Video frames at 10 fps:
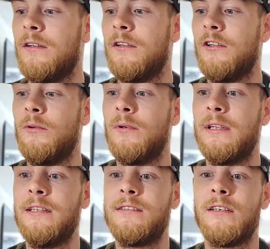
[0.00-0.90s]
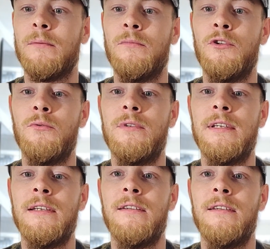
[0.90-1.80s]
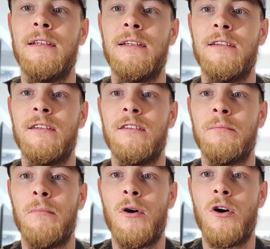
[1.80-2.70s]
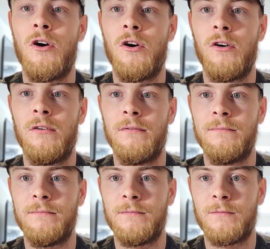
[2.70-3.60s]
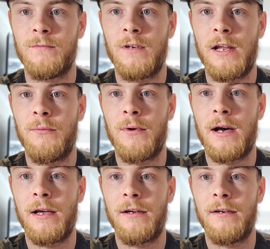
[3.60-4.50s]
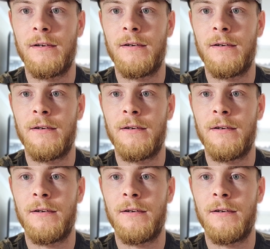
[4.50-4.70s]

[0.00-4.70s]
You will need some UTC small red wire.